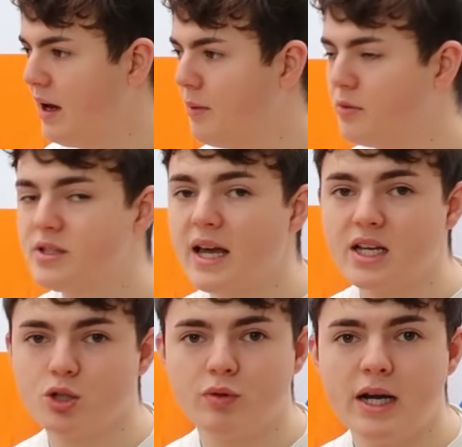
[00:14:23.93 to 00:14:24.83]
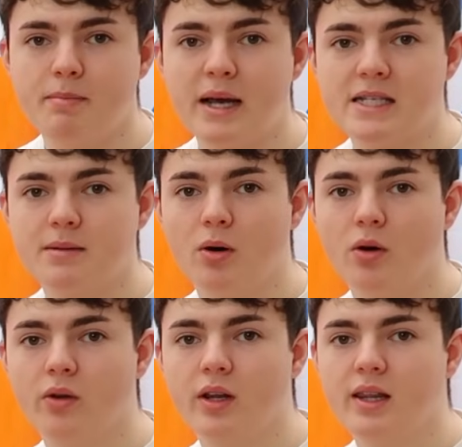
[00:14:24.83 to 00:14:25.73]
I'm saying it's red based
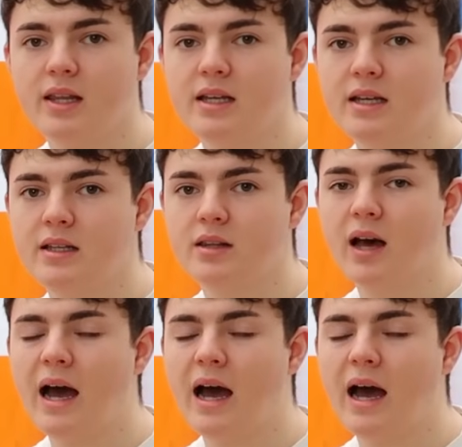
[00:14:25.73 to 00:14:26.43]
upon the